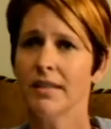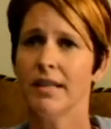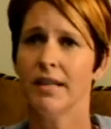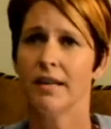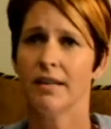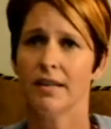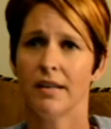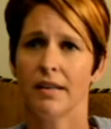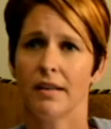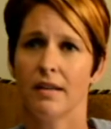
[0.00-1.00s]
And
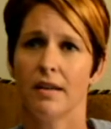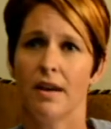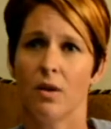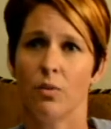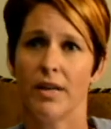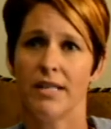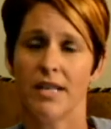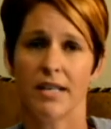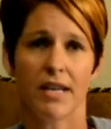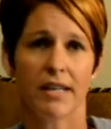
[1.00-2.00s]
we
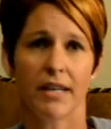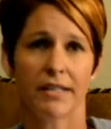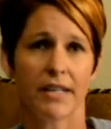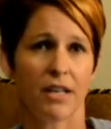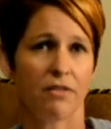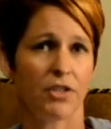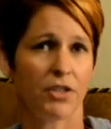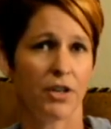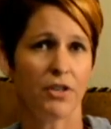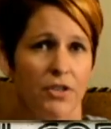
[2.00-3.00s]
did get kicked out of a
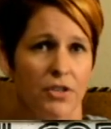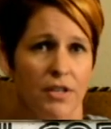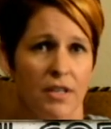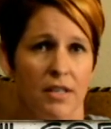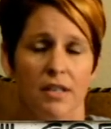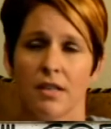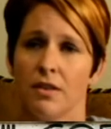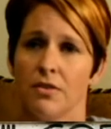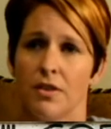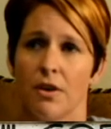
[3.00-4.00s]
church.
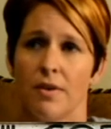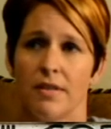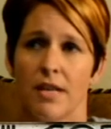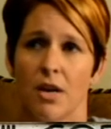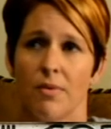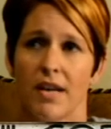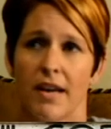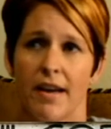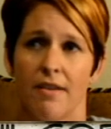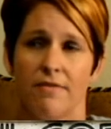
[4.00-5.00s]
So there we
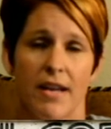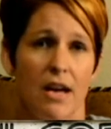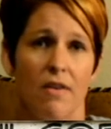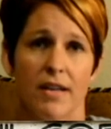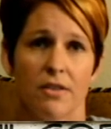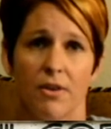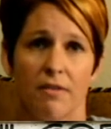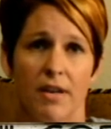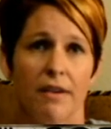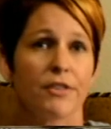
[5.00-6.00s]
have now, I don't
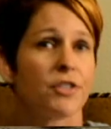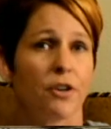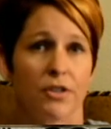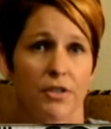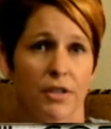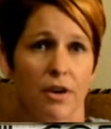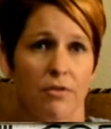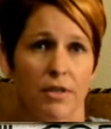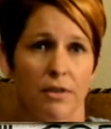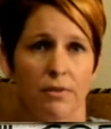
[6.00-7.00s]
even have a church to go
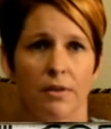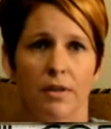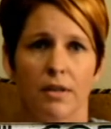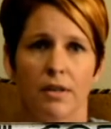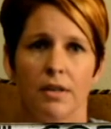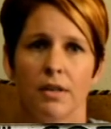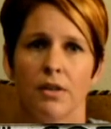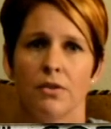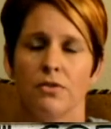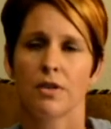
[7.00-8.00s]
to.
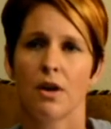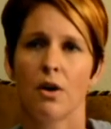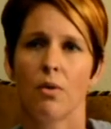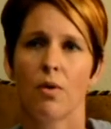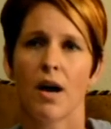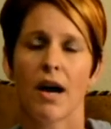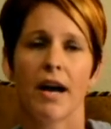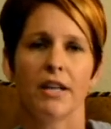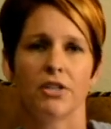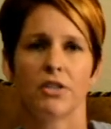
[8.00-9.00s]
So
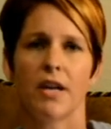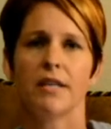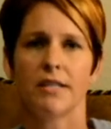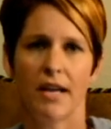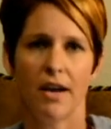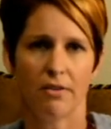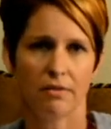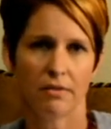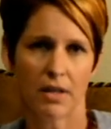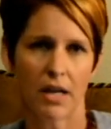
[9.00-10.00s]
I shut
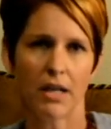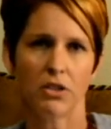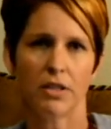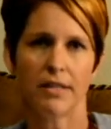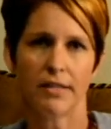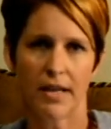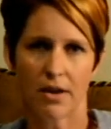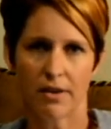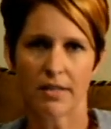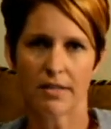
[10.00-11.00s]
down. I shut
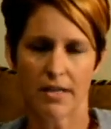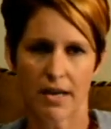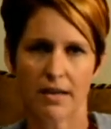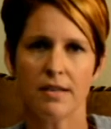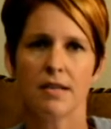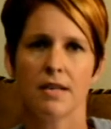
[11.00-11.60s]
down and said,